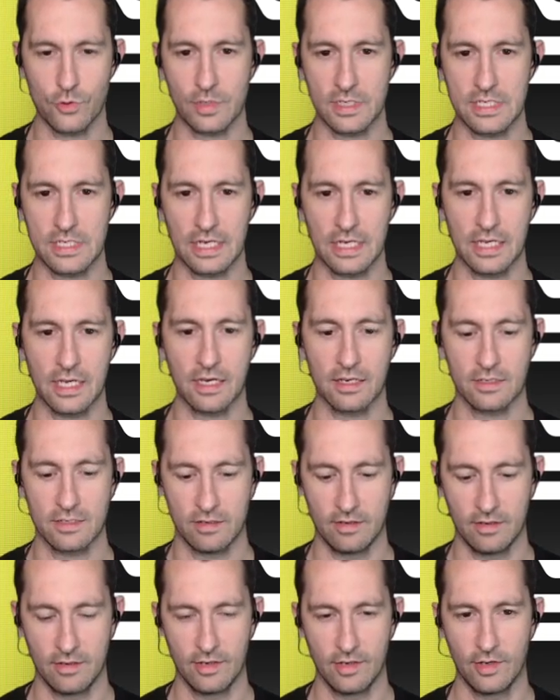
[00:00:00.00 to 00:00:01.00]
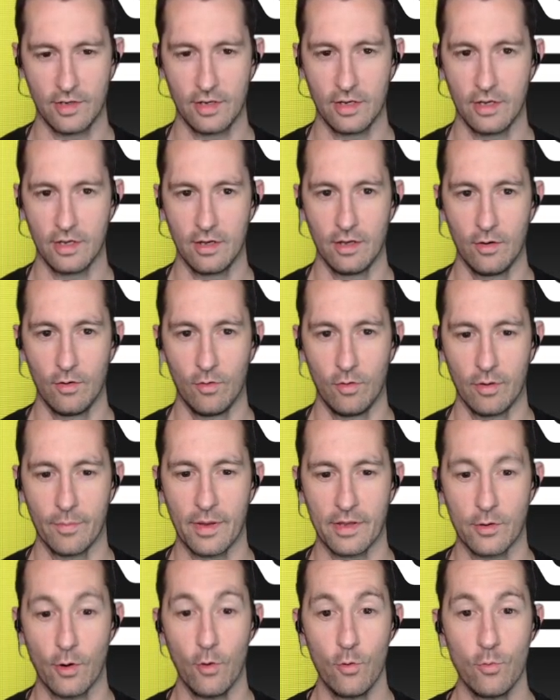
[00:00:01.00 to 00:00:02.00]
the joystick yet.
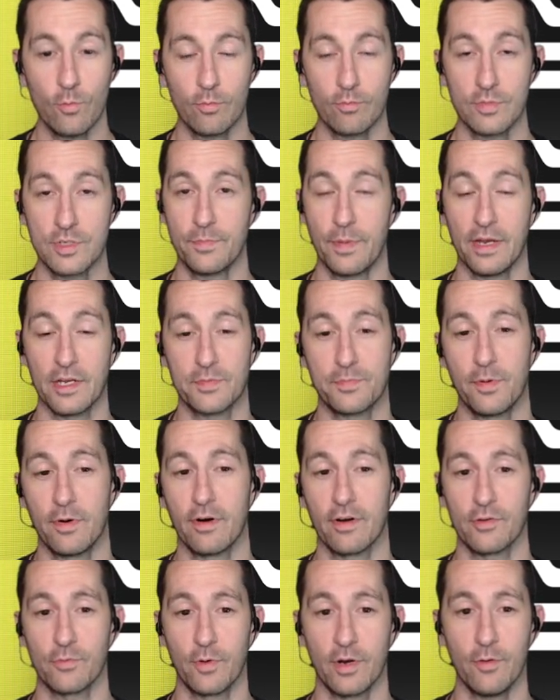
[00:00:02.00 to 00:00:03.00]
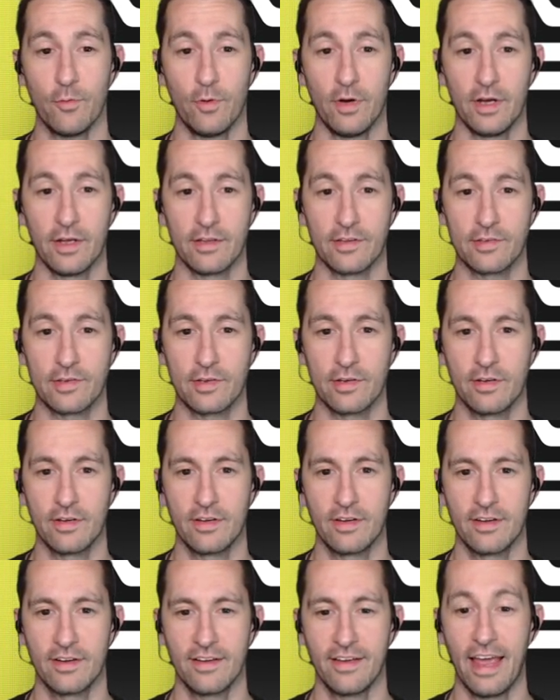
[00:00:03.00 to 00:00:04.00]
But oh, spacebar is what it was.
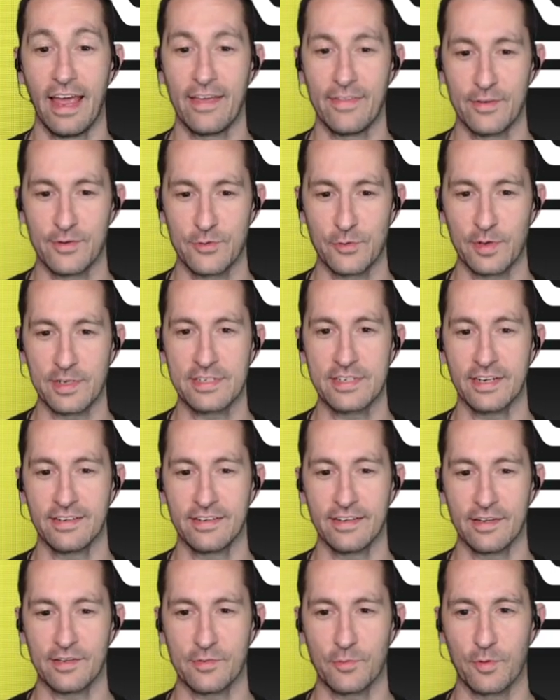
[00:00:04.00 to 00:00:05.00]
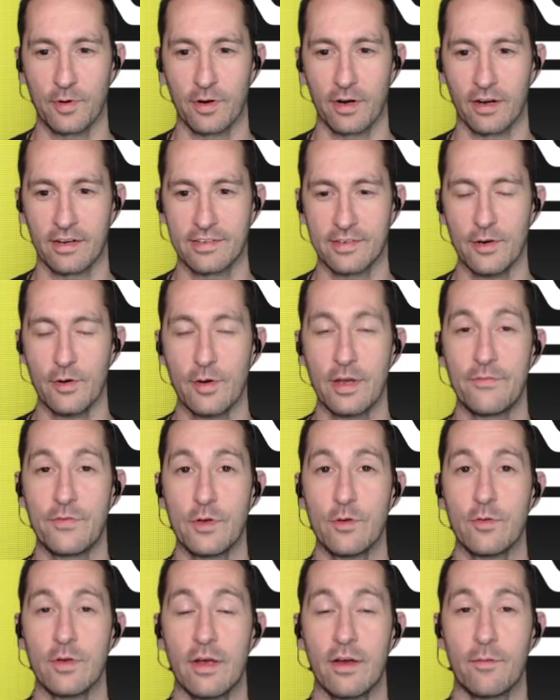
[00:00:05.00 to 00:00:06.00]
And the joystick does work. So if
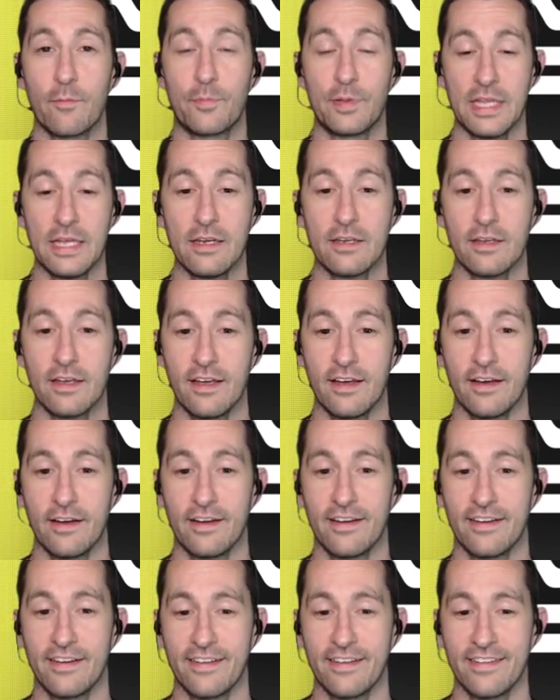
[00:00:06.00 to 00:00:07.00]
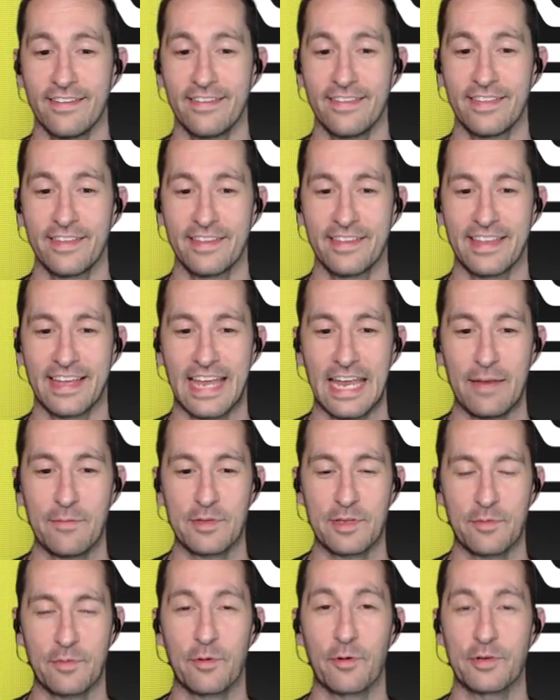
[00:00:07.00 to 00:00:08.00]
you played the
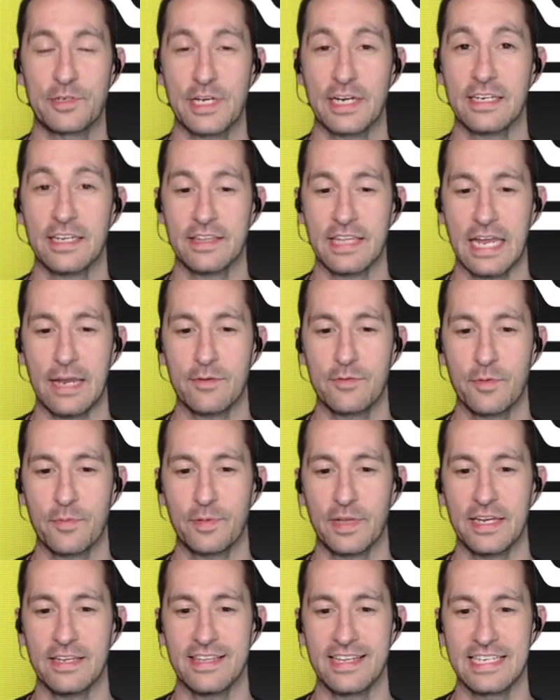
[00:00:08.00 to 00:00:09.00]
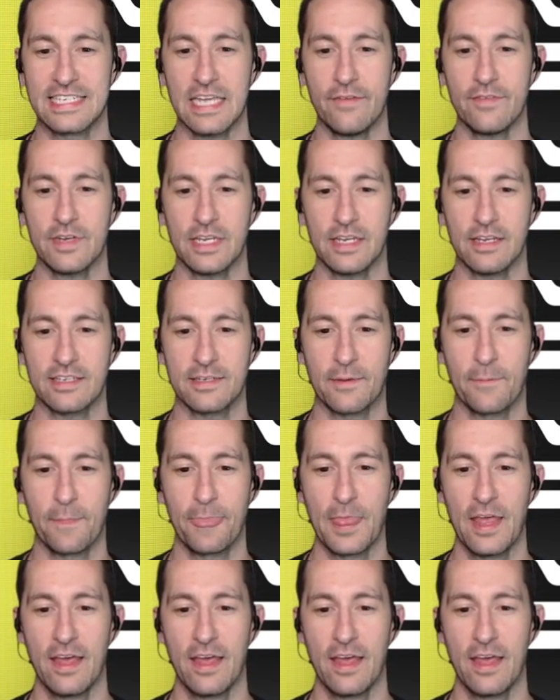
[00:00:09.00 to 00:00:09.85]
games that we were, checked out the games we played in the 70s,